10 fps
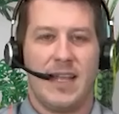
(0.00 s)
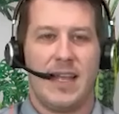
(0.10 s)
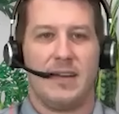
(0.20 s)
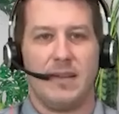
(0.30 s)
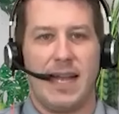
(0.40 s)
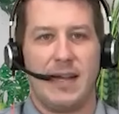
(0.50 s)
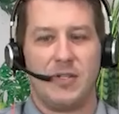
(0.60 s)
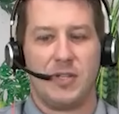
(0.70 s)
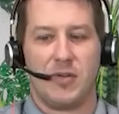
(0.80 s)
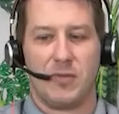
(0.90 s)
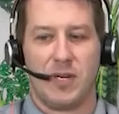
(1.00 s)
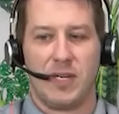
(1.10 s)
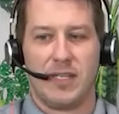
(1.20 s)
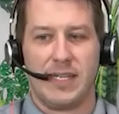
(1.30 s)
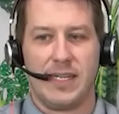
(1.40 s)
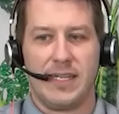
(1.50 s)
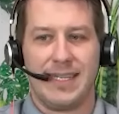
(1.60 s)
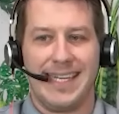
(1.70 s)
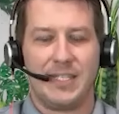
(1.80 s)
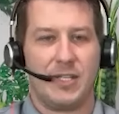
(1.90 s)
it allows you to really
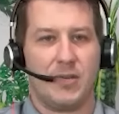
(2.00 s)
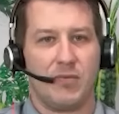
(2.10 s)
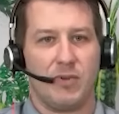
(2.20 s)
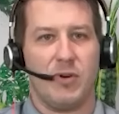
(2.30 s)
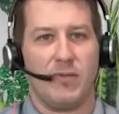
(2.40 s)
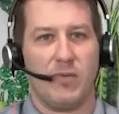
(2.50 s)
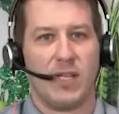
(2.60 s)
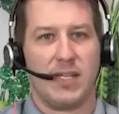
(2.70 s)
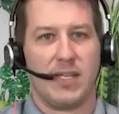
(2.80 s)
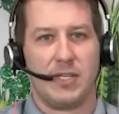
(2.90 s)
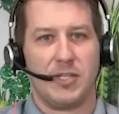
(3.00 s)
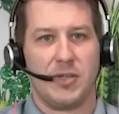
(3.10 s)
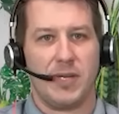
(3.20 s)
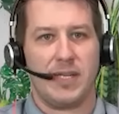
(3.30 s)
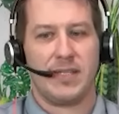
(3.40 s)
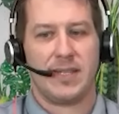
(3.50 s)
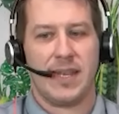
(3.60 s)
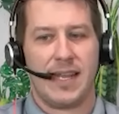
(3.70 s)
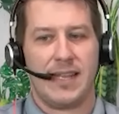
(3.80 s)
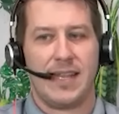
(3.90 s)
get to the root of what the issue is
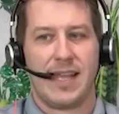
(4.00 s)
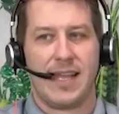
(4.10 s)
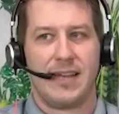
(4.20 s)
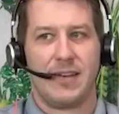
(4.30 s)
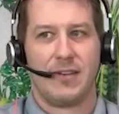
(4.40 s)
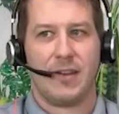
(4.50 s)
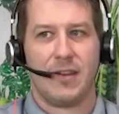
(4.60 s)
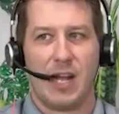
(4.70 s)
and then